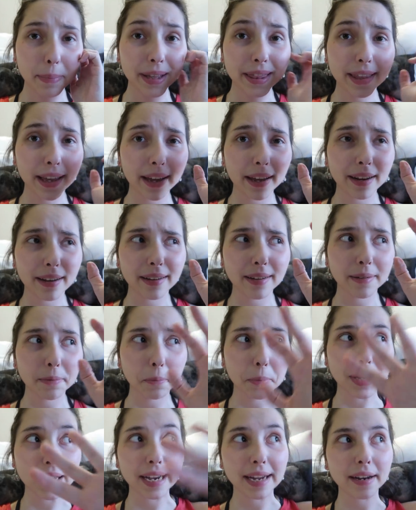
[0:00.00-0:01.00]
but
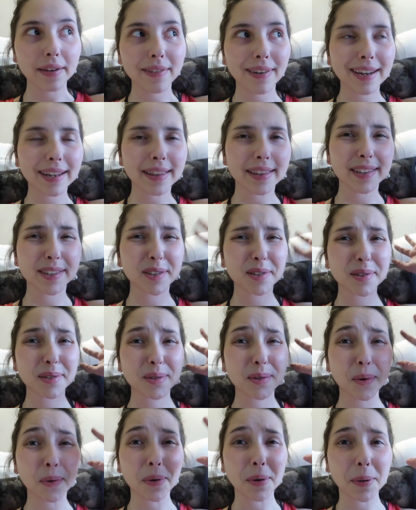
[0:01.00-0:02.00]
then we kind of had this
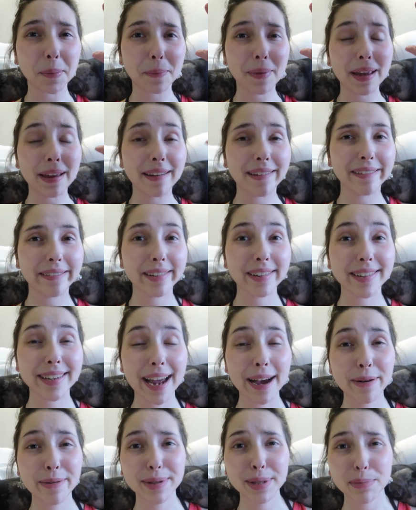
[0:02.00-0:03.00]
storm and
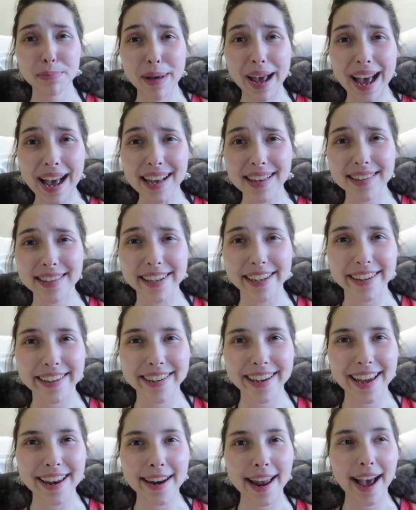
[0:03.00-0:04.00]
now it's
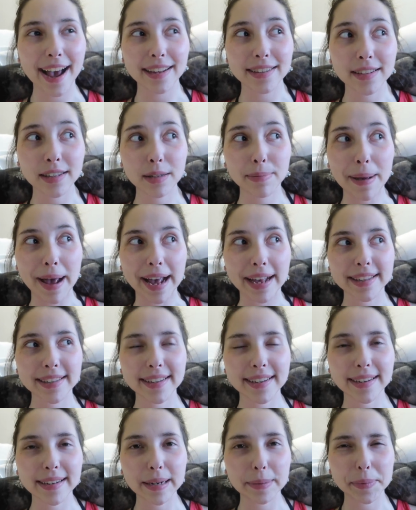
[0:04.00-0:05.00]
passing, and as it's
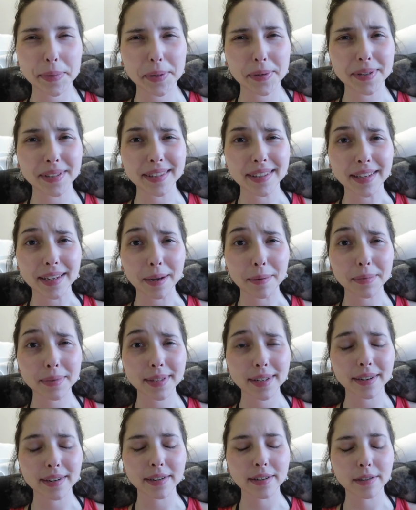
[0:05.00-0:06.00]
passing, I'm noticing I'm
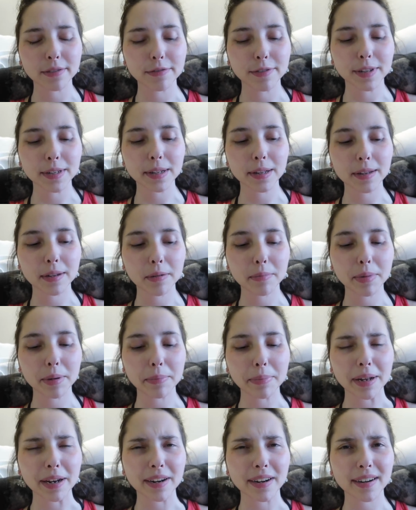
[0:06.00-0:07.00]
starting to feel a little
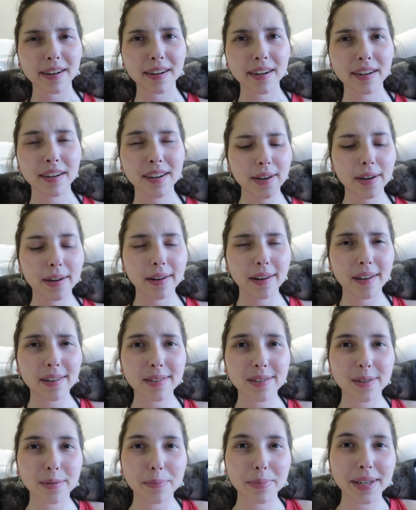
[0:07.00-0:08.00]
bit better. It could
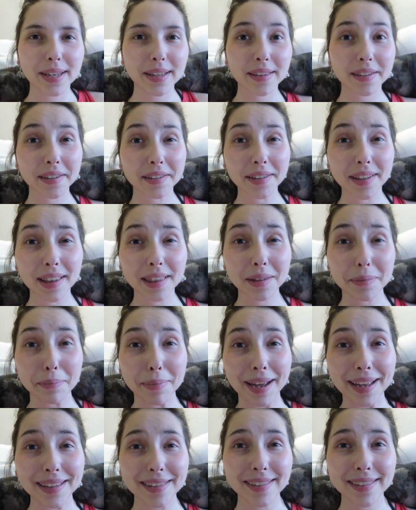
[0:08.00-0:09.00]
also be though that the
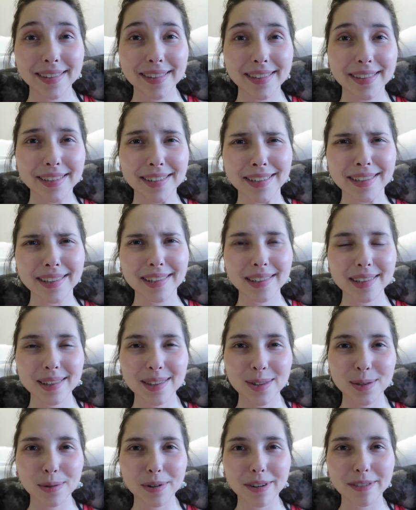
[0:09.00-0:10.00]
meds just
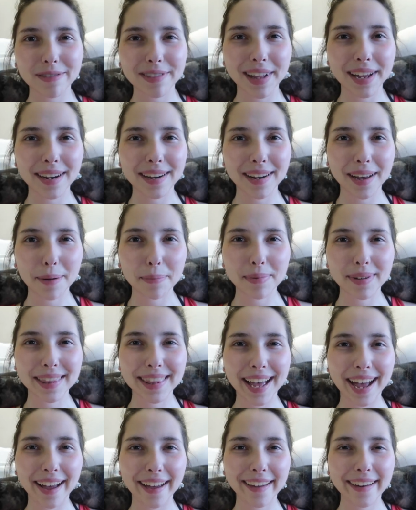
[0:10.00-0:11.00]
sort of lined up with
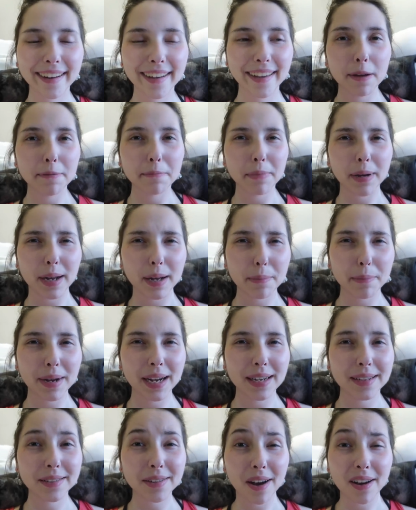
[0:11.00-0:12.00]
that, but
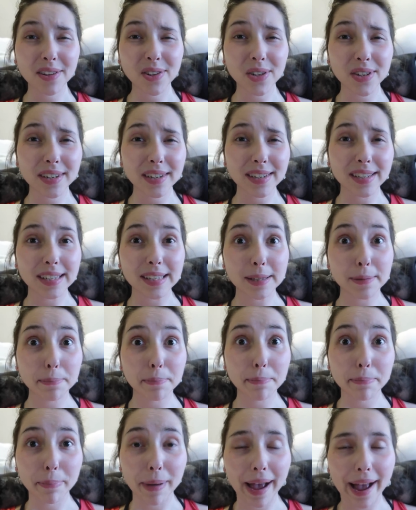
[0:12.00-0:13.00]
my doctor is
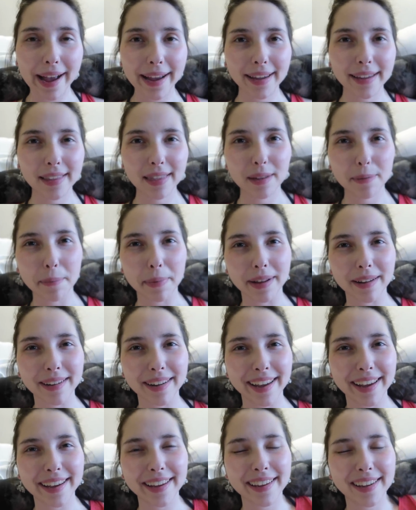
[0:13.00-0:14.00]
back in the
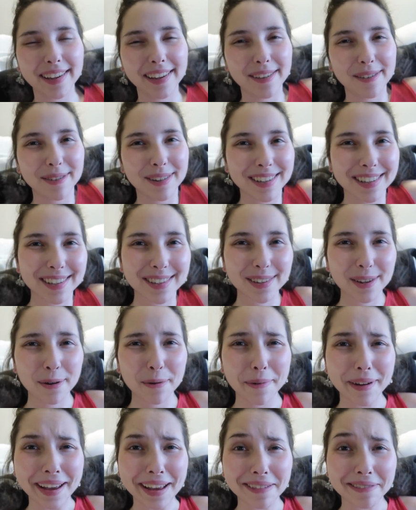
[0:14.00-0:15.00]
building. He was
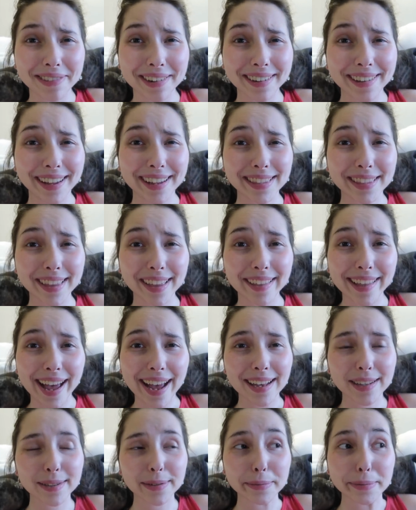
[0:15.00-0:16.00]
away for like the
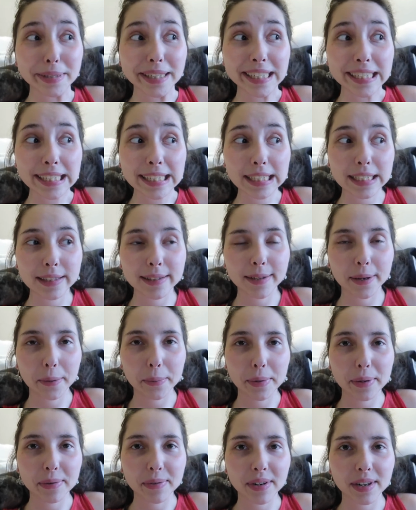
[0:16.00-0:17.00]
last week, so
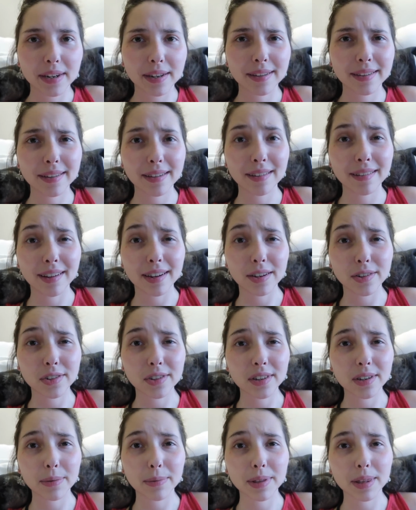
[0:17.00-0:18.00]
we were a little
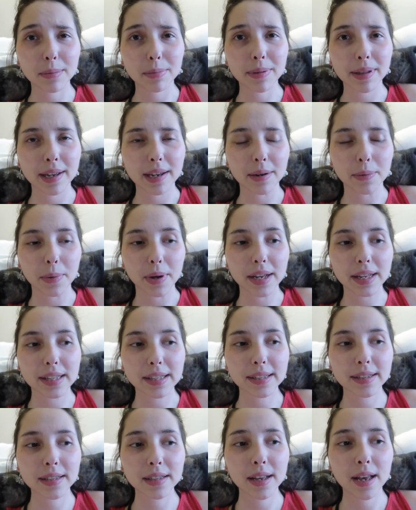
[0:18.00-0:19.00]
unsure what the plan
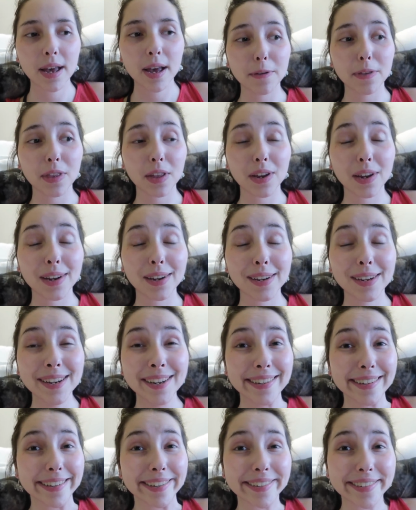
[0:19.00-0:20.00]
was. The
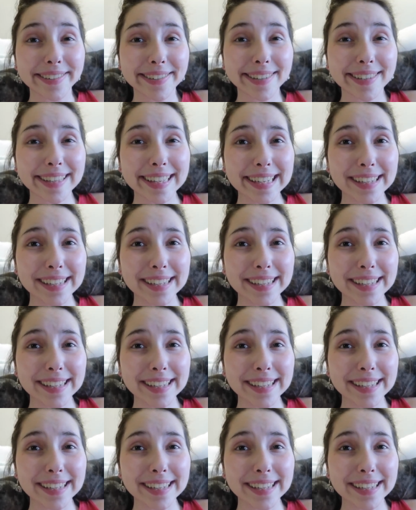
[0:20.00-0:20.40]
good news